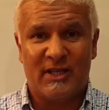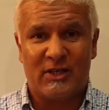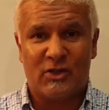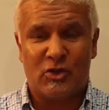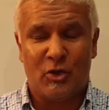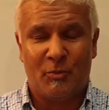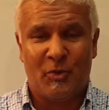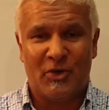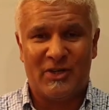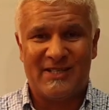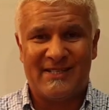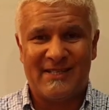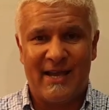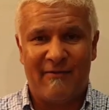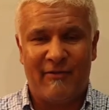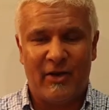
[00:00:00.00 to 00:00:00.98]

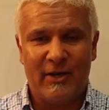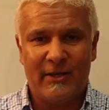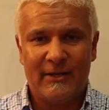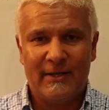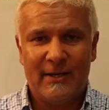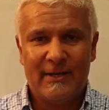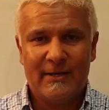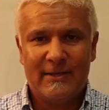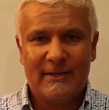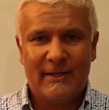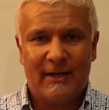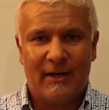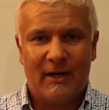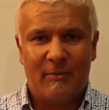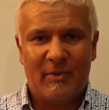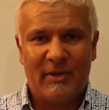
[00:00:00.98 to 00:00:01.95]
2.7.
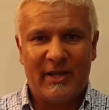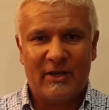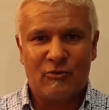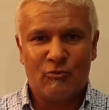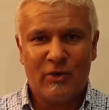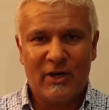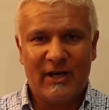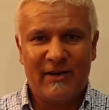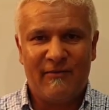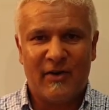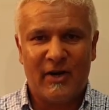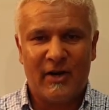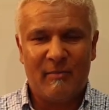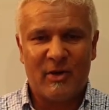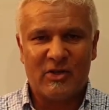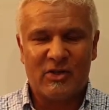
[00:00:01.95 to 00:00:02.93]
But that's really
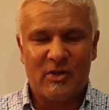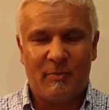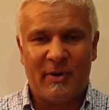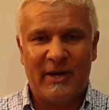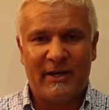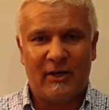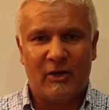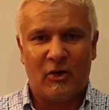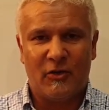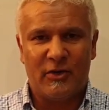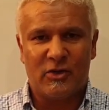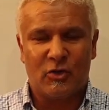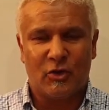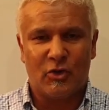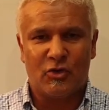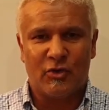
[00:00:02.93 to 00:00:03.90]
very much dependent on
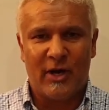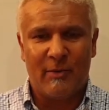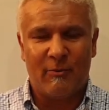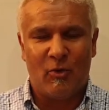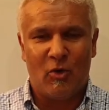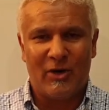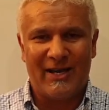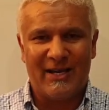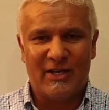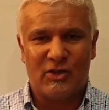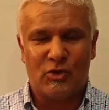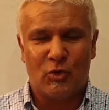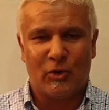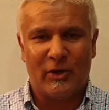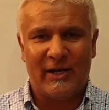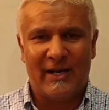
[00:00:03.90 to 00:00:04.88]
this sort of trade war getting
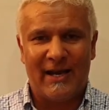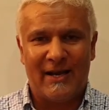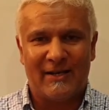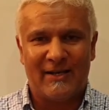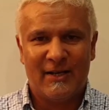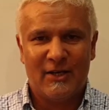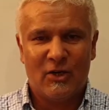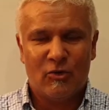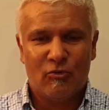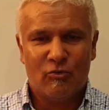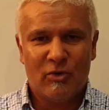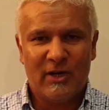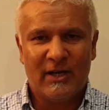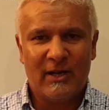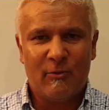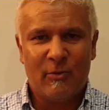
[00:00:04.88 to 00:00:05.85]
sorted out
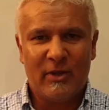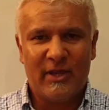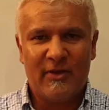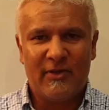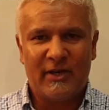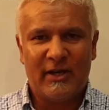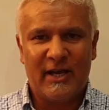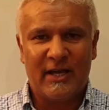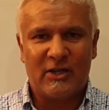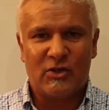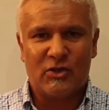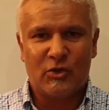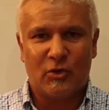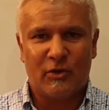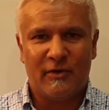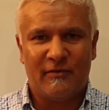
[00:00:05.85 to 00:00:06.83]
really within the next
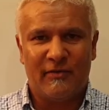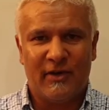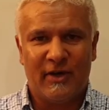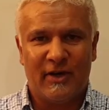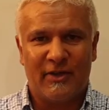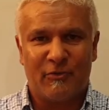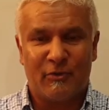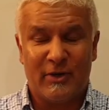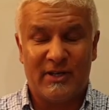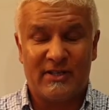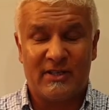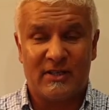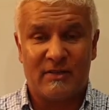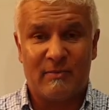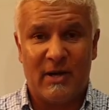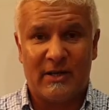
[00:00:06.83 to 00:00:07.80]
sort of 3 to
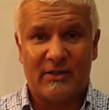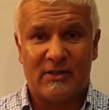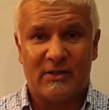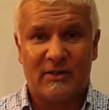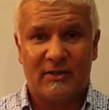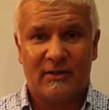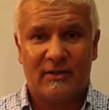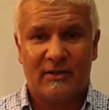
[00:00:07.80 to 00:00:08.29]
6 months.